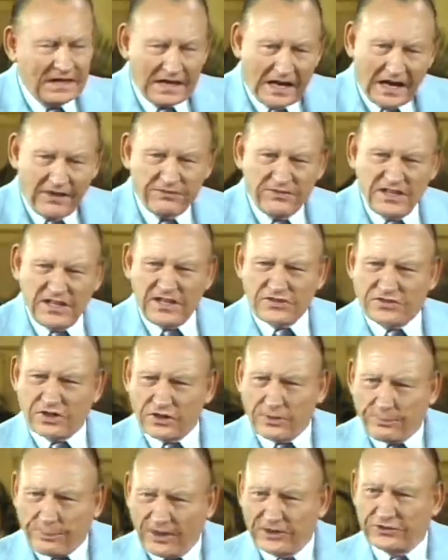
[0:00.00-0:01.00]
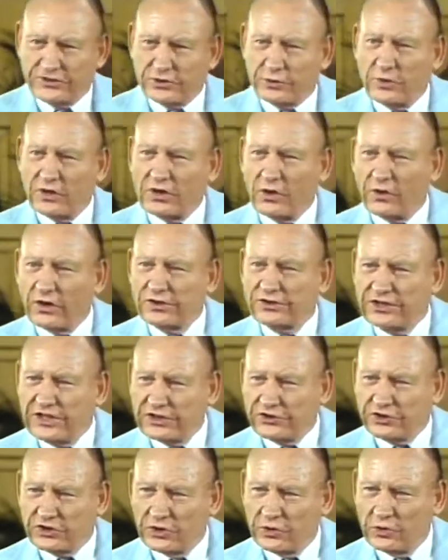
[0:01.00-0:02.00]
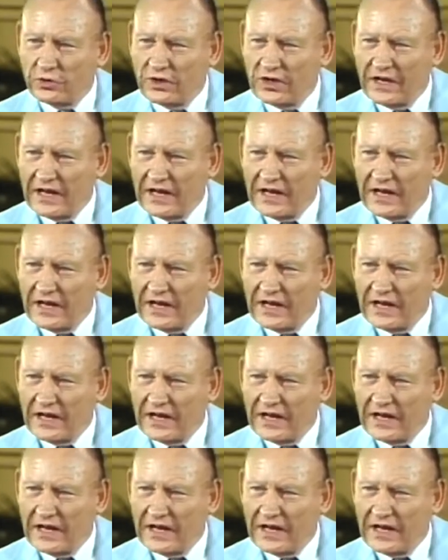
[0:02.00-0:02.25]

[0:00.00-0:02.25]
And these are the places we're going to teach you